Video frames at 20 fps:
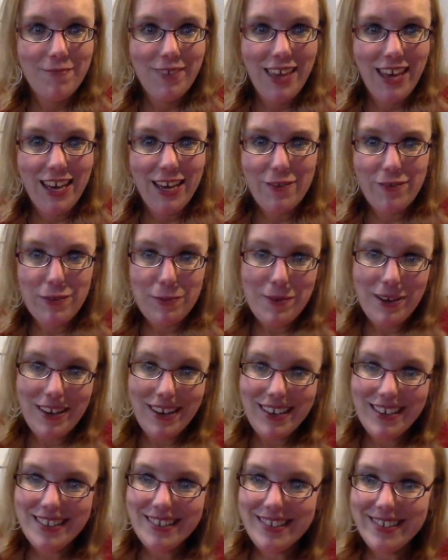Hey
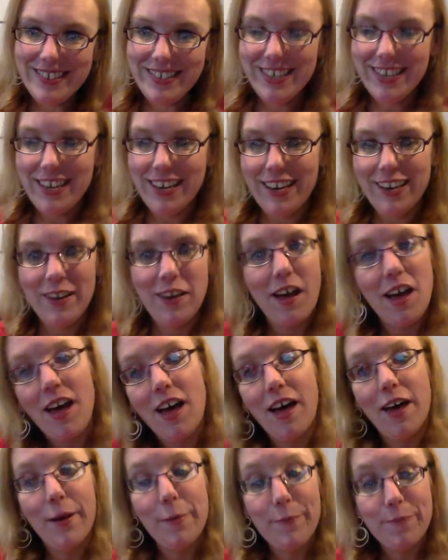everybody, it's Ginny.
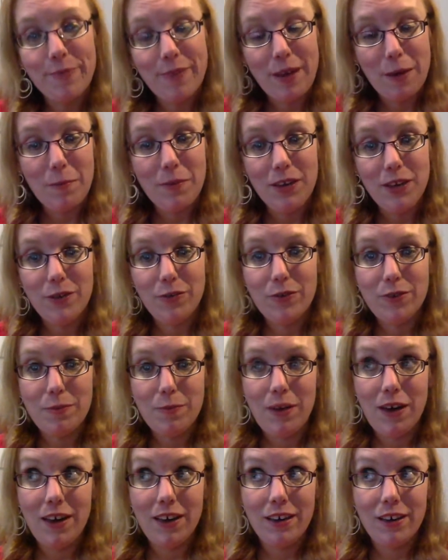I'm here with
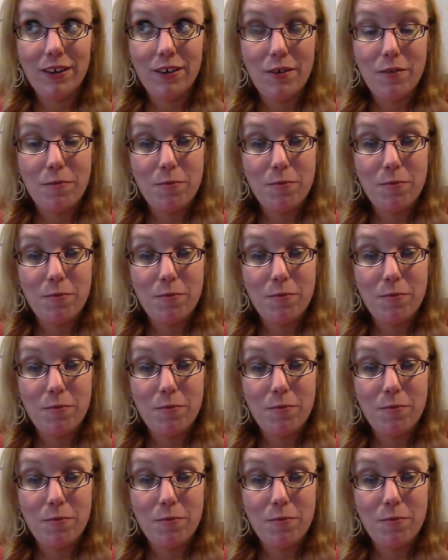my